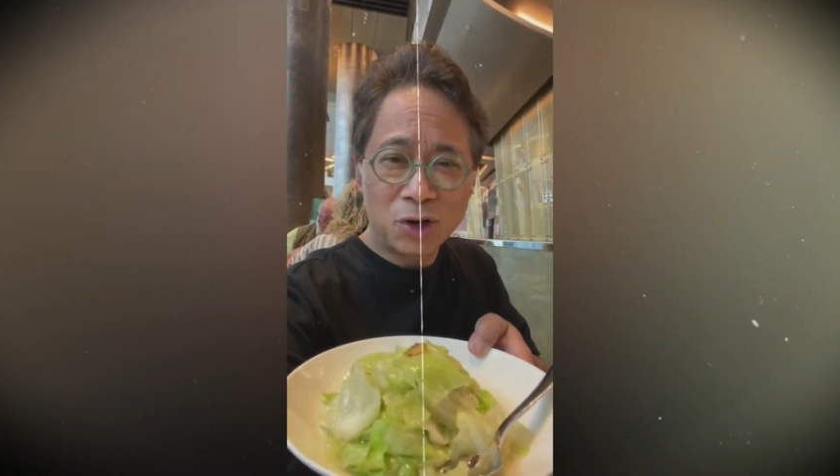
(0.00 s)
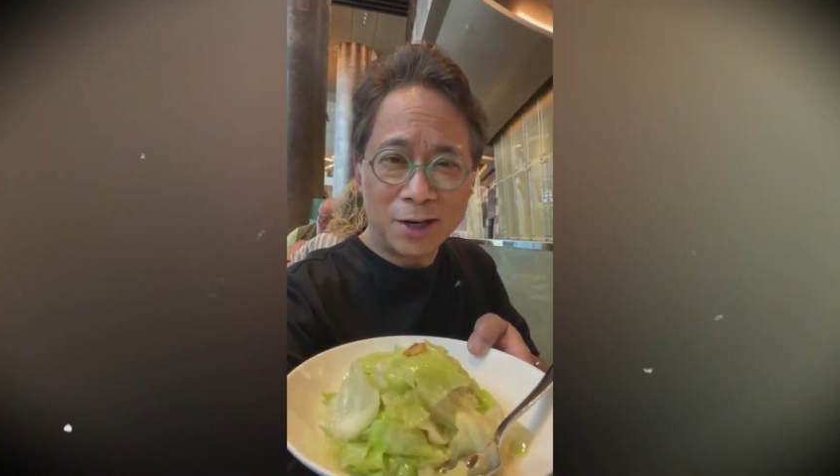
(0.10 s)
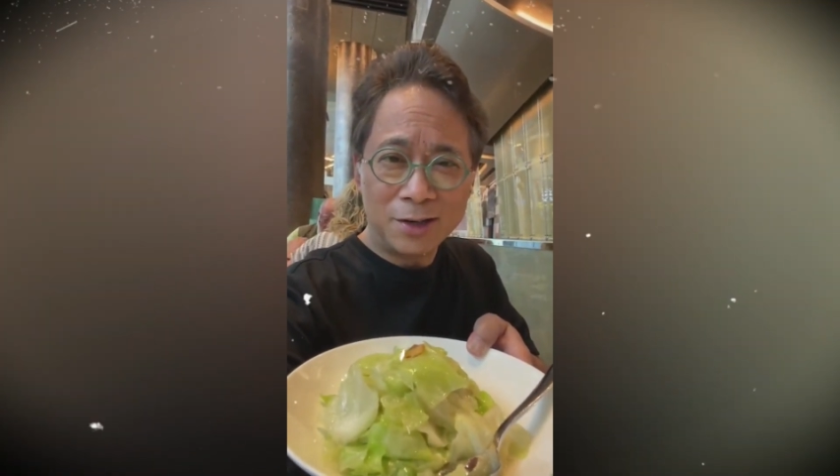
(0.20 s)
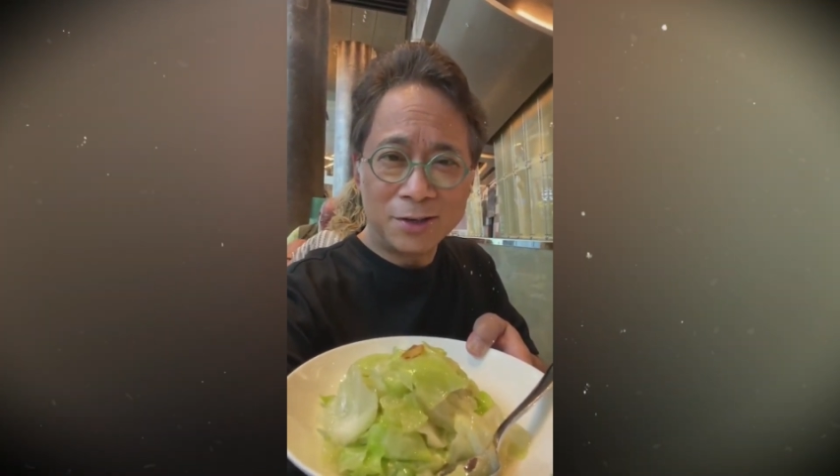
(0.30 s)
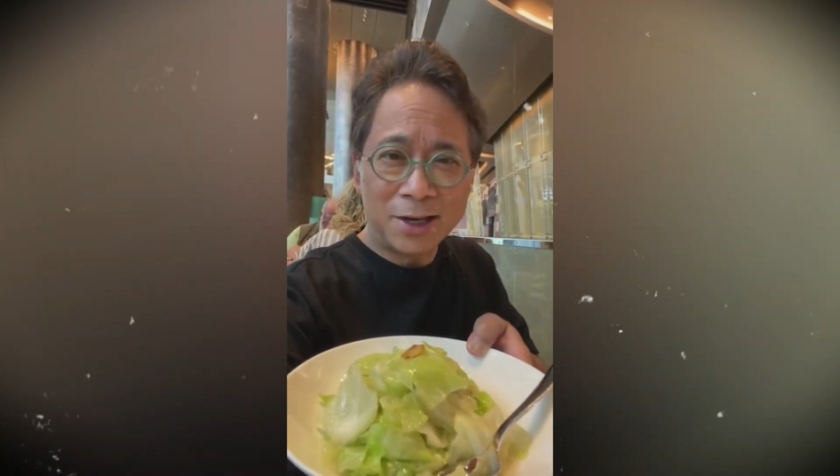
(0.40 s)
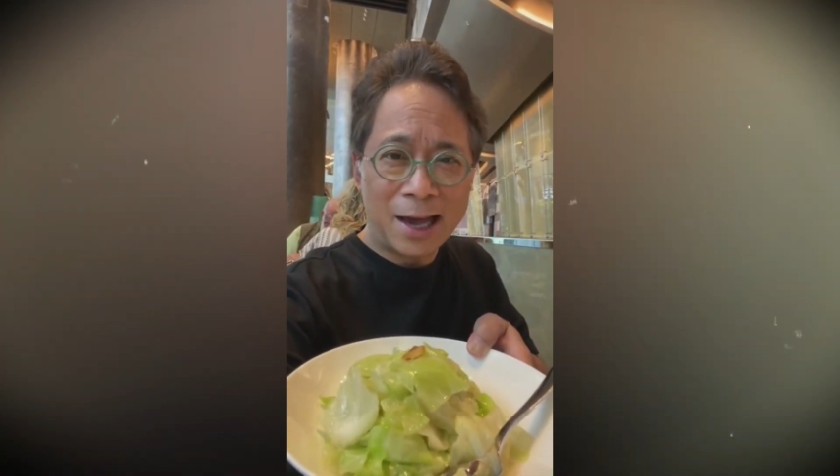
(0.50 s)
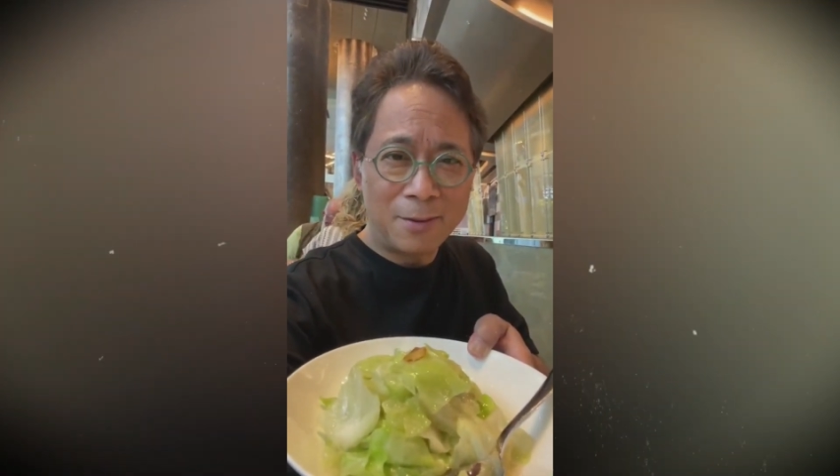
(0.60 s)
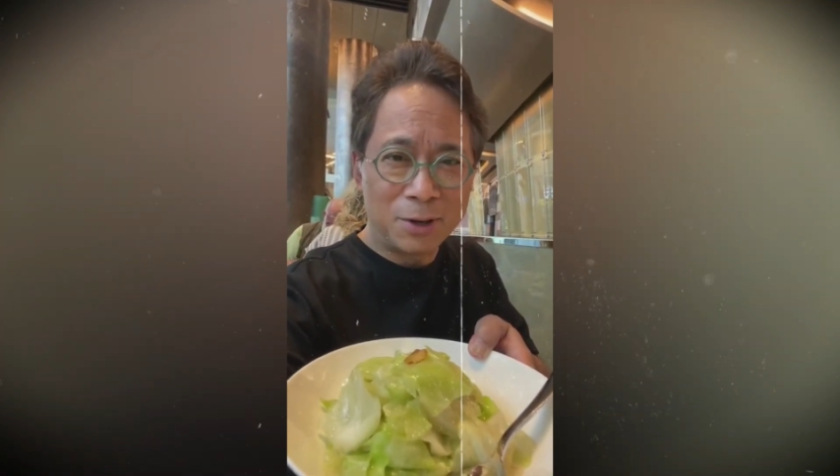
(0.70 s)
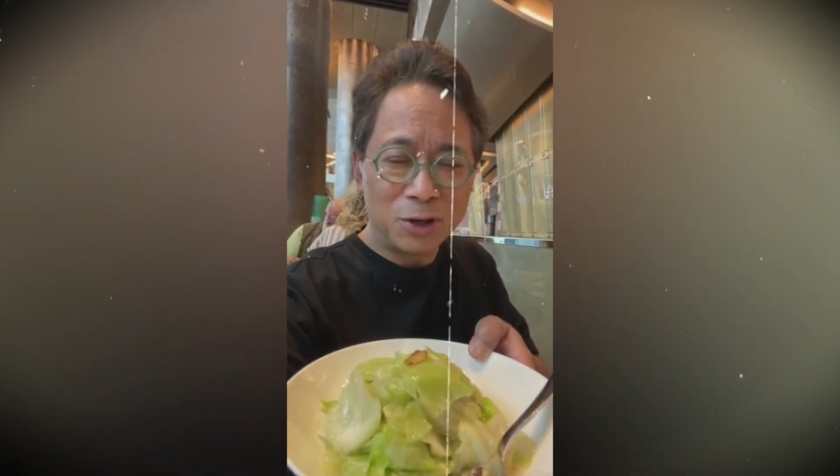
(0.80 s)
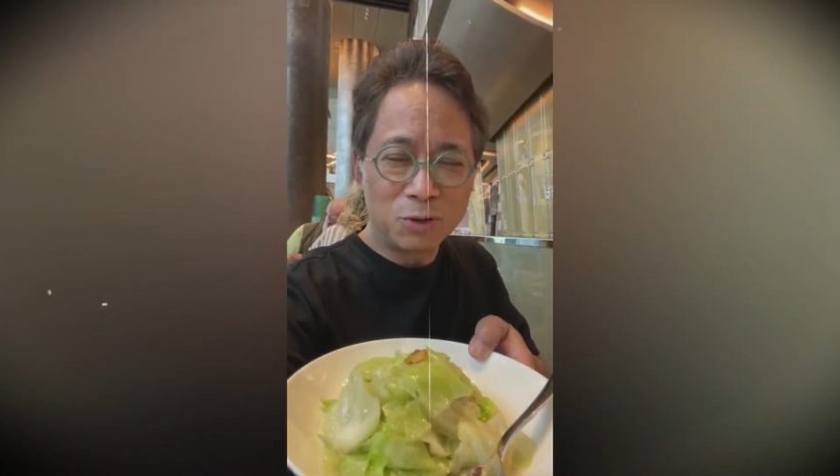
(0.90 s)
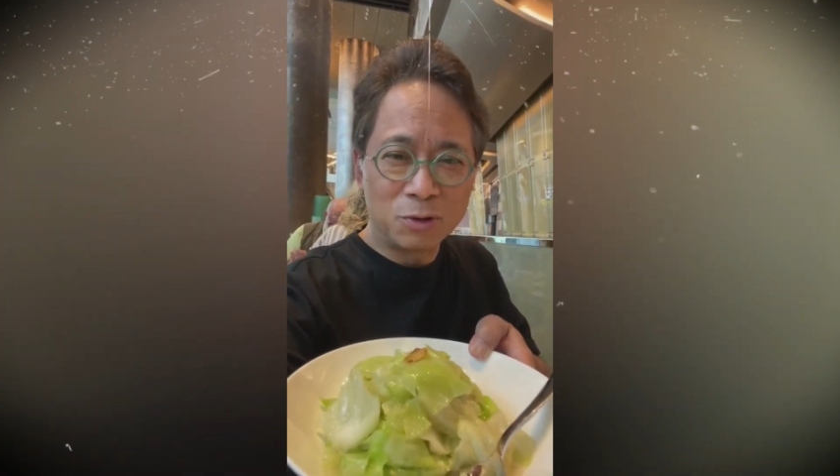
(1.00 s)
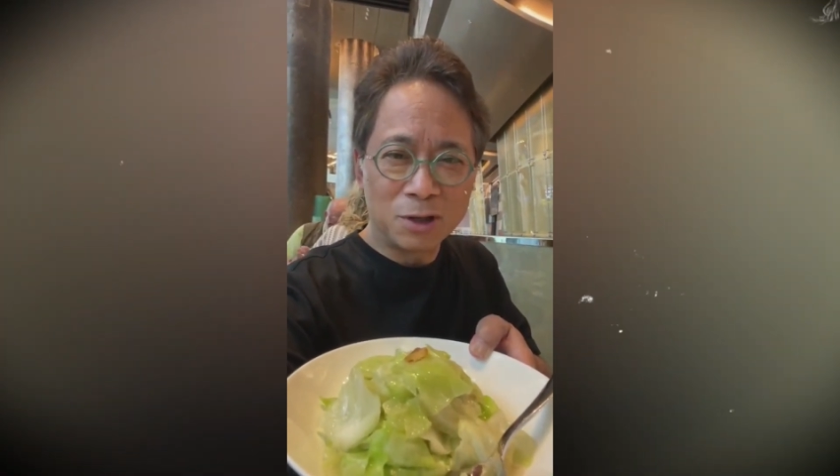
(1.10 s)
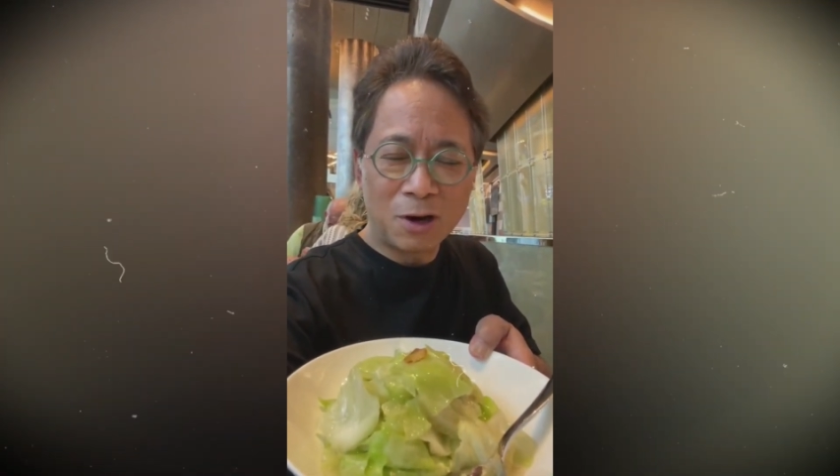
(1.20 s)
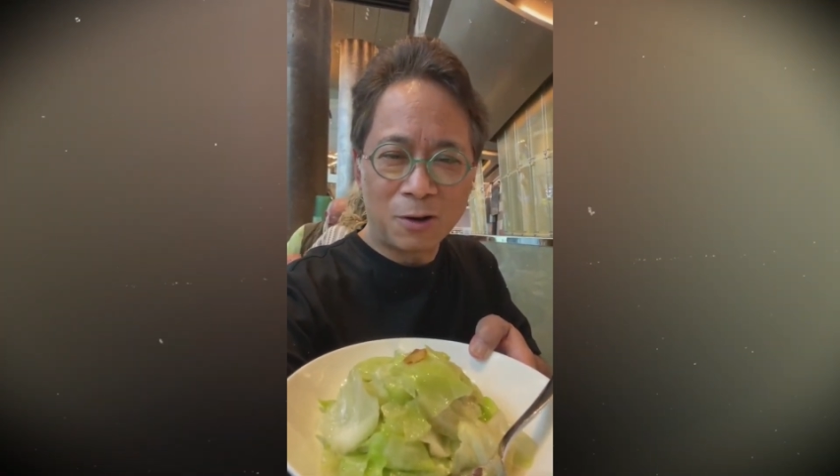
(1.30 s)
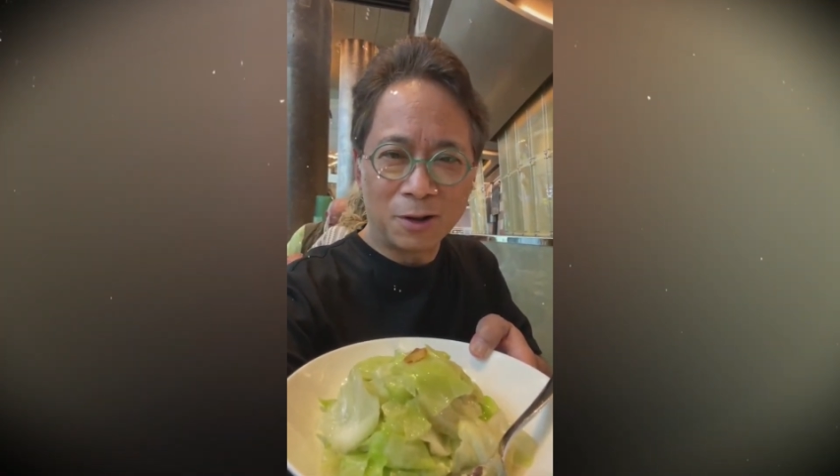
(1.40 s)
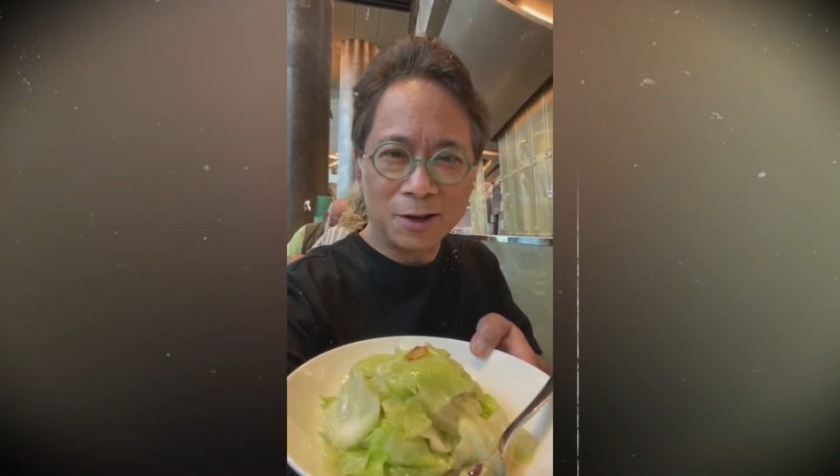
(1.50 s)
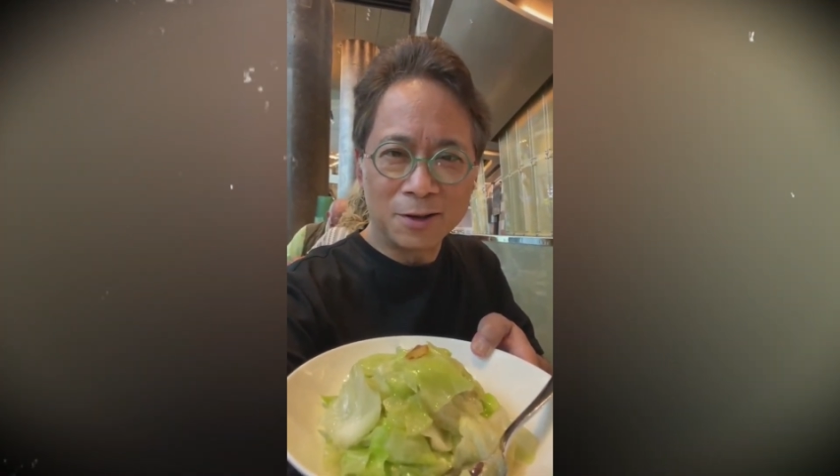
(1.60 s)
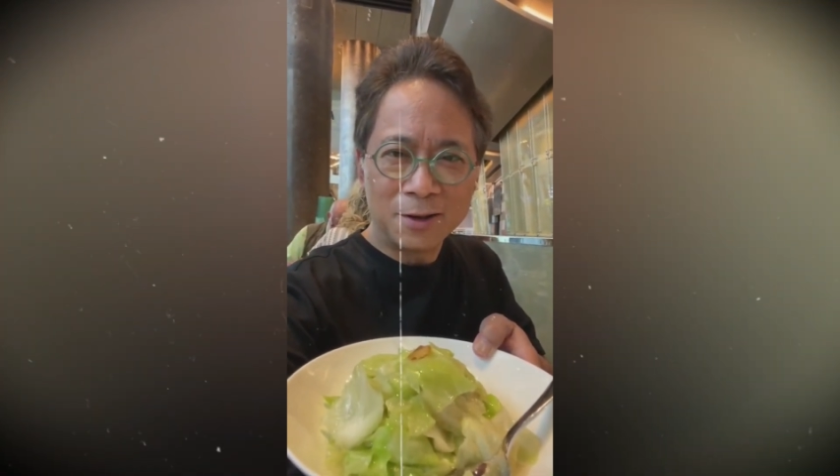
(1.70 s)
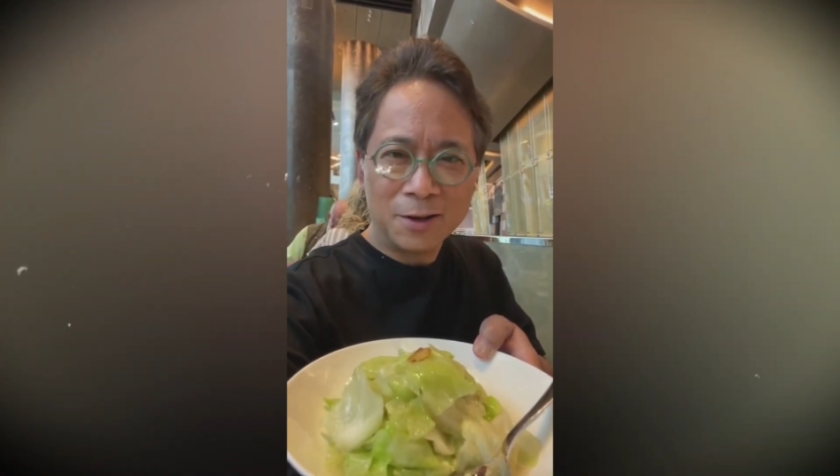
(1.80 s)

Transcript: Chinese cabbage with garlic.